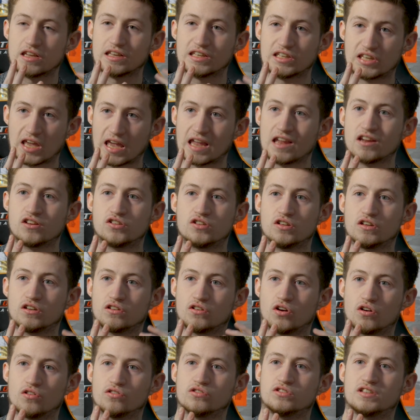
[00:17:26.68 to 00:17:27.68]
engaging
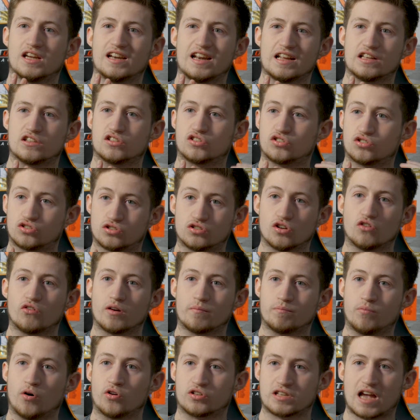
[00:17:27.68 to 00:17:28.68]
content is so
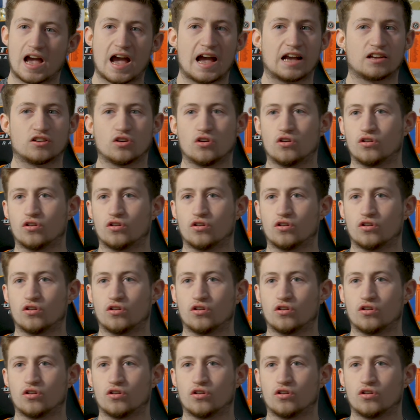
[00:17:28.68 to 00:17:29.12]
important. I